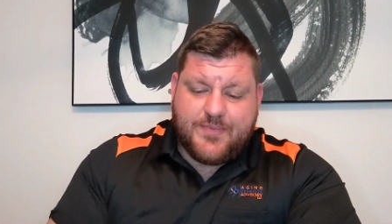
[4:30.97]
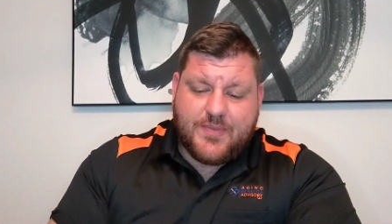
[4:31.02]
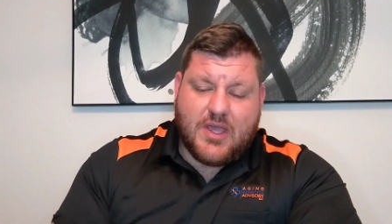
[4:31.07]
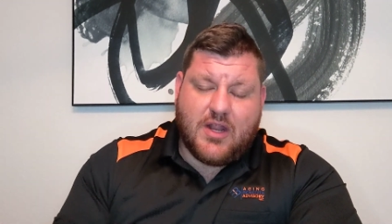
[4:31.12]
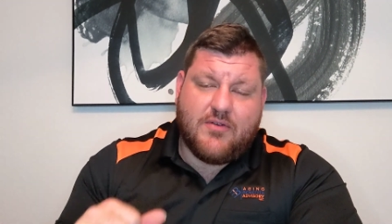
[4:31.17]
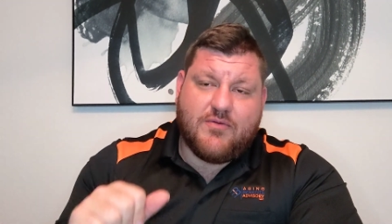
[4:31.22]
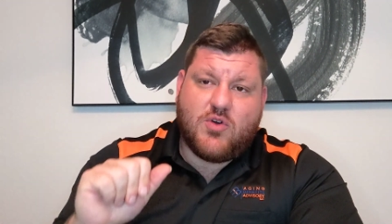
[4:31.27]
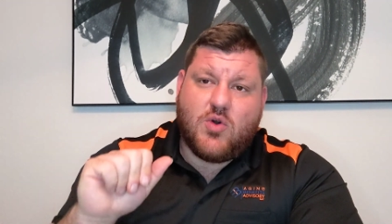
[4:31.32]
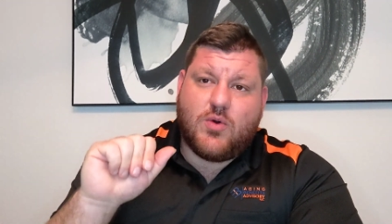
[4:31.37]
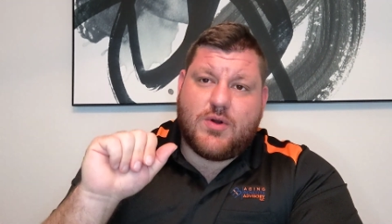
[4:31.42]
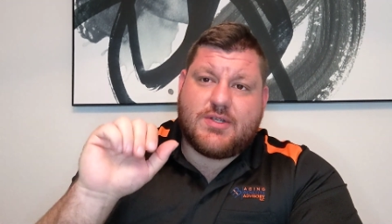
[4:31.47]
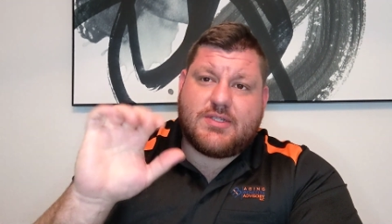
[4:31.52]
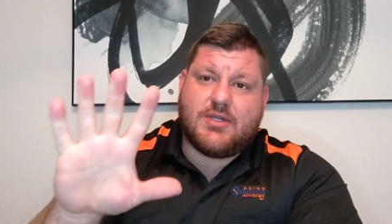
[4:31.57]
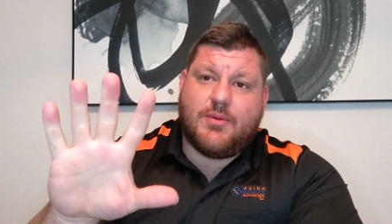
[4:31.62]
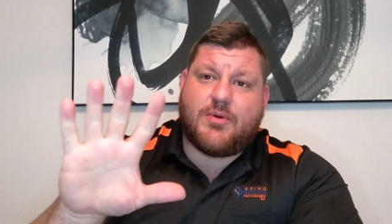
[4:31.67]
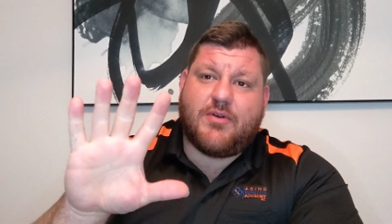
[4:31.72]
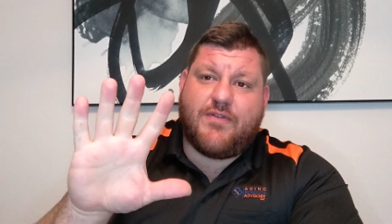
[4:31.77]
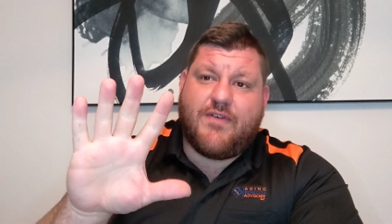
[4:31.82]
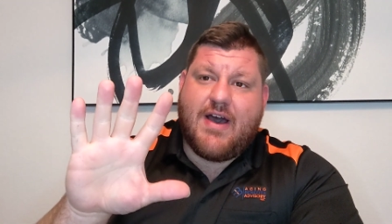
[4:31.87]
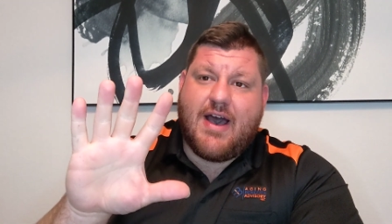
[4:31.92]
And of course,
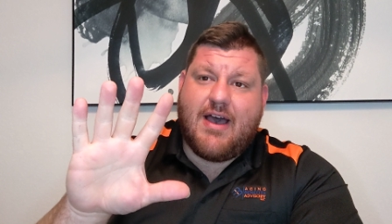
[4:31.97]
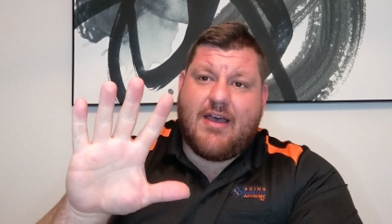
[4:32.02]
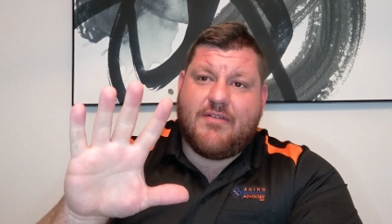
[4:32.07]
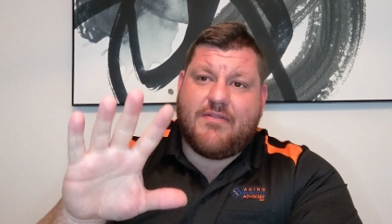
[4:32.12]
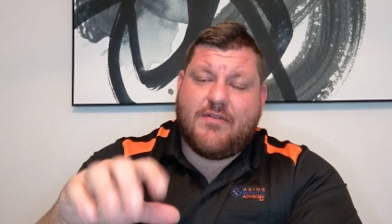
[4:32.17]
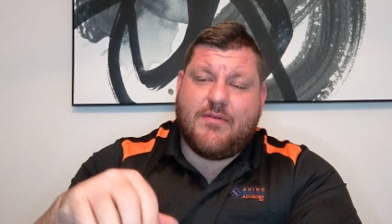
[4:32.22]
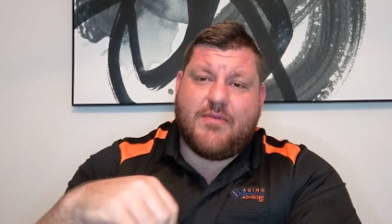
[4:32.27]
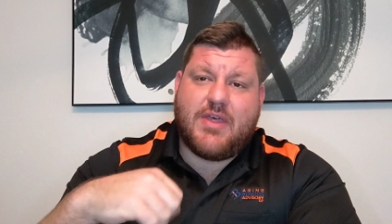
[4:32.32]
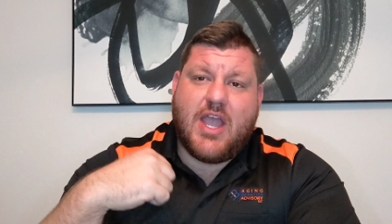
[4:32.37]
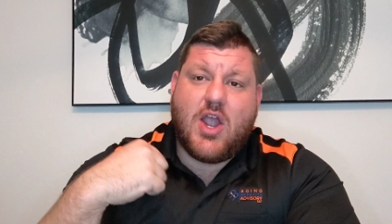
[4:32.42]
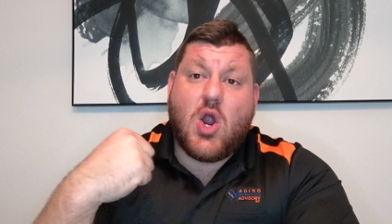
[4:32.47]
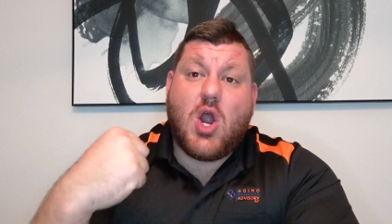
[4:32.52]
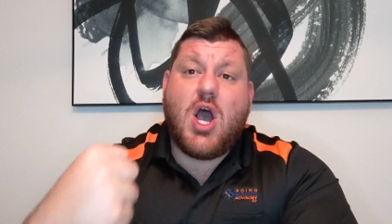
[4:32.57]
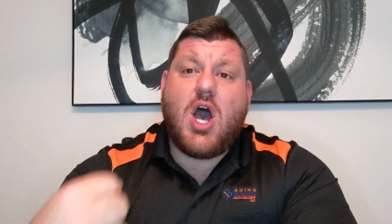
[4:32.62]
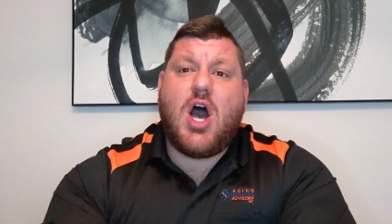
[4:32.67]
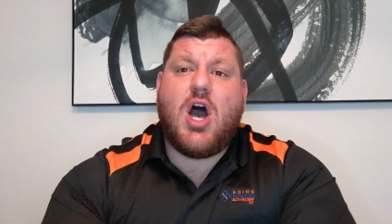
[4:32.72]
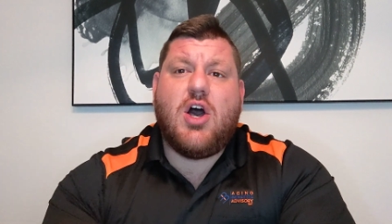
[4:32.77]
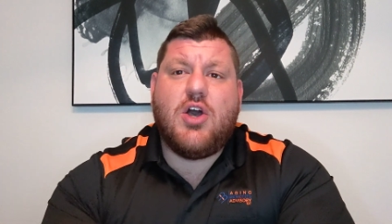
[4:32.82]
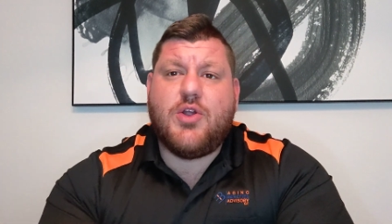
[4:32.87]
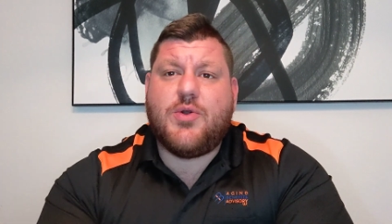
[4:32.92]
number 5, they are
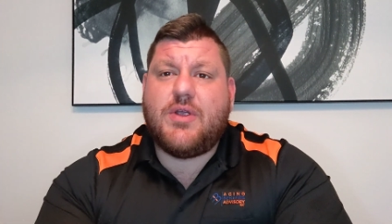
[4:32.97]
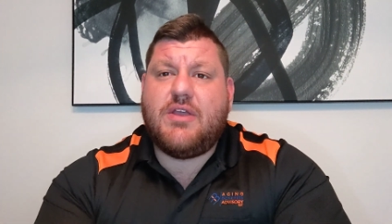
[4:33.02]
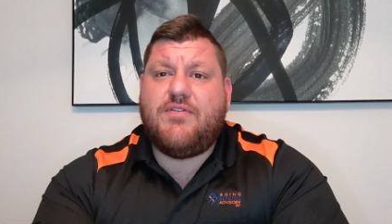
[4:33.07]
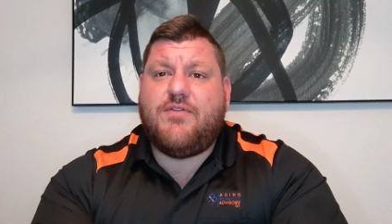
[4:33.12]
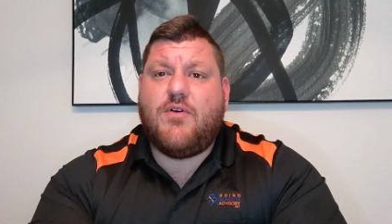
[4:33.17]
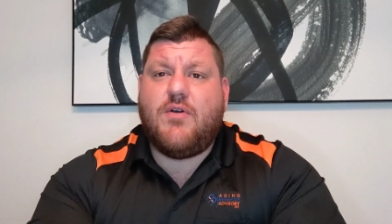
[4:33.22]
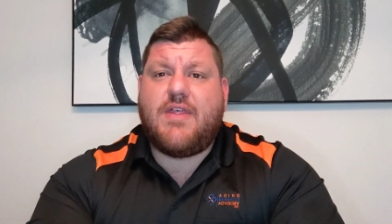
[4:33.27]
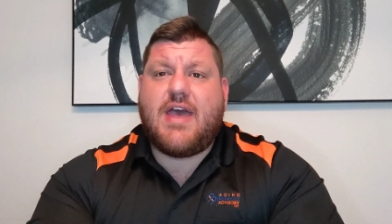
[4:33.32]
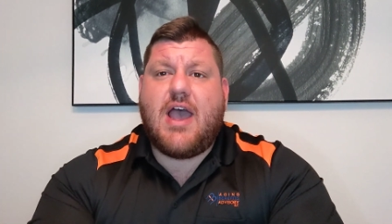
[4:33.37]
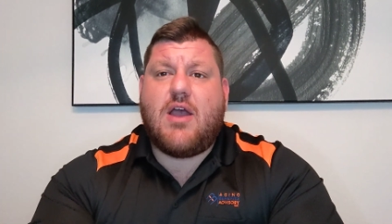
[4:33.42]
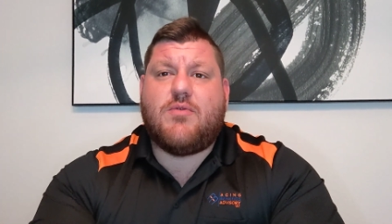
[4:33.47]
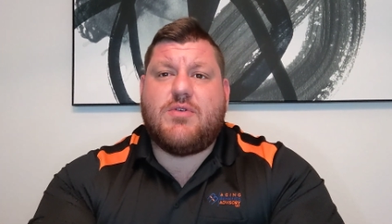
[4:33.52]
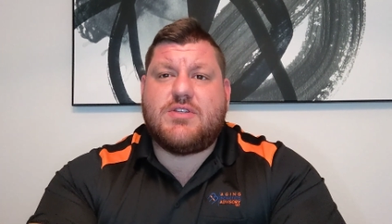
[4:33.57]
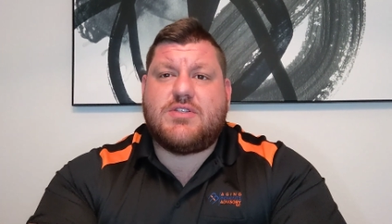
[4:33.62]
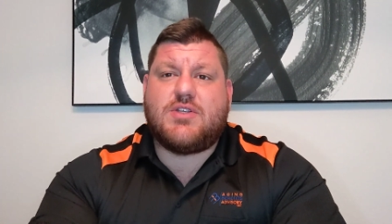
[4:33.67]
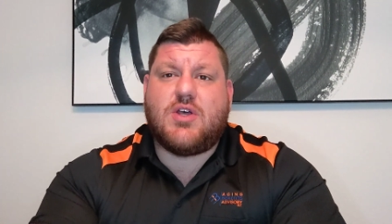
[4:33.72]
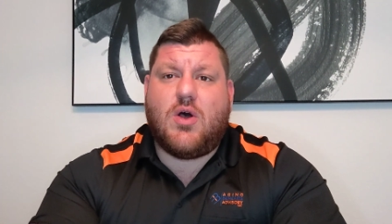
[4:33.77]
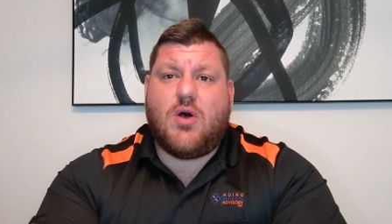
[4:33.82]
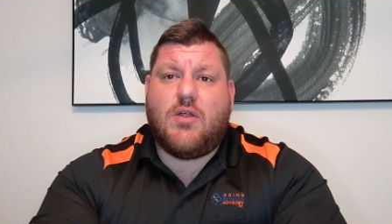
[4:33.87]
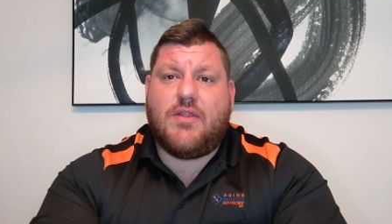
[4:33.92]
hungry for that
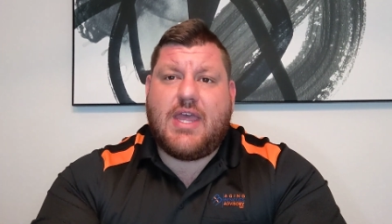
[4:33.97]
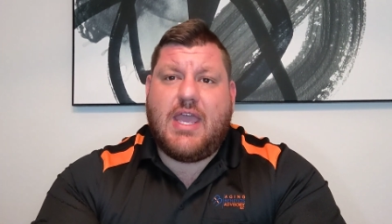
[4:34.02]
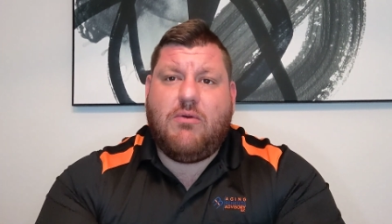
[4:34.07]
result.